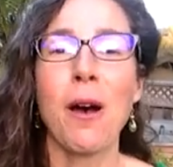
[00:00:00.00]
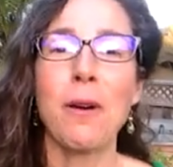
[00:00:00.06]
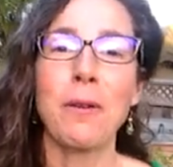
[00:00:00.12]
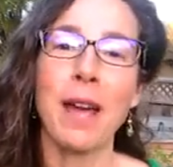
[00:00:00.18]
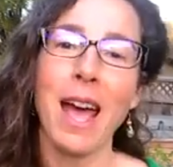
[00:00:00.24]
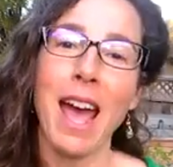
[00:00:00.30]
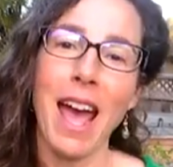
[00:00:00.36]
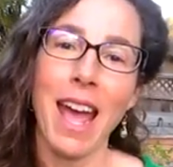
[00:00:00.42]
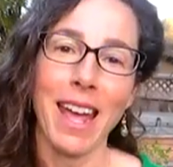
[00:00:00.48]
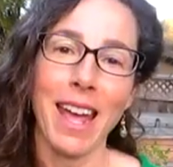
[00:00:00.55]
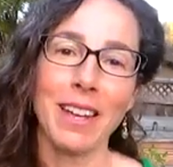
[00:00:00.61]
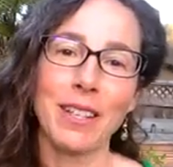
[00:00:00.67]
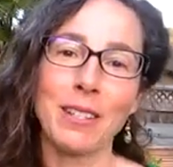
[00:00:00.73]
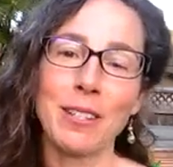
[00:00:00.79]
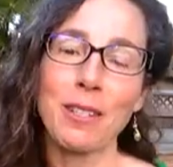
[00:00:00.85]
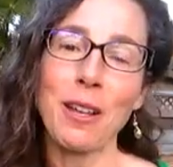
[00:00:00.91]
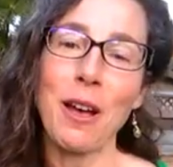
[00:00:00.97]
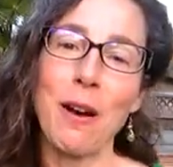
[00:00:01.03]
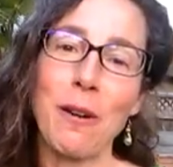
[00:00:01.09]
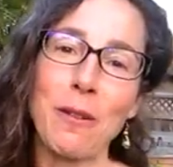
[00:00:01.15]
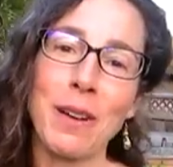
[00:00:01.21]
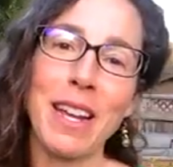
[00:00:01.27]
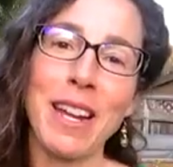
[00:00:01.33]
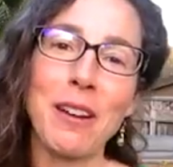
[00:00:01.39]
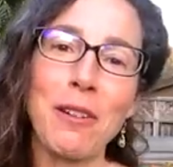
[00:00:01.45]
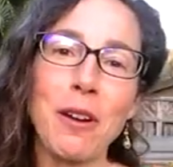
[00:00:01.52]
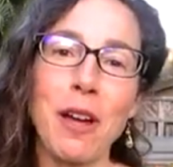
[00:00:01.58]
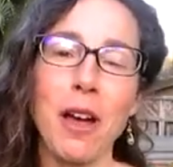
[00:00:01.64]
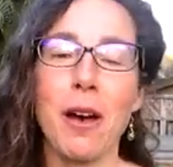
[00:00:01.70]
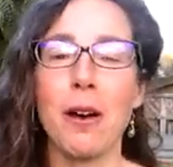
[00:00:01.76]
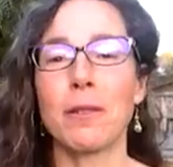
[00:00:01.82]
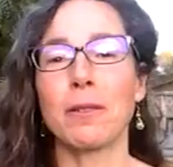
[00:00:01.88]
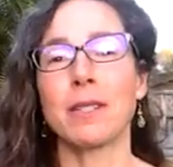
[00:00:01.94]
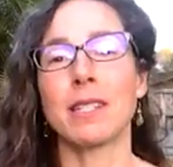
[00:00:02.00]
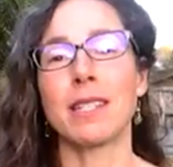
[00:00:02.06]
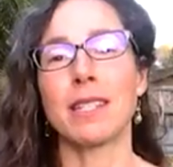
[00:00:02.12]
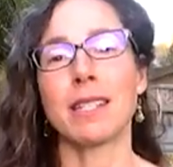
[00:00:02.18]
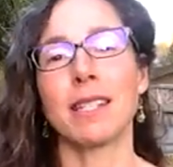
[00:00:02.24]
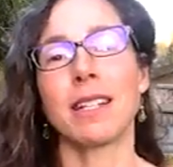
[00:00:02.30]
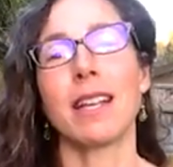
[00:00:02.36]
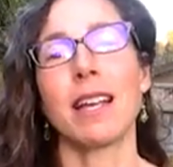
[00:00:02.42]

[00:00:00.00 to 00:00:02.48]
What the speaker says: Okay, so here goes.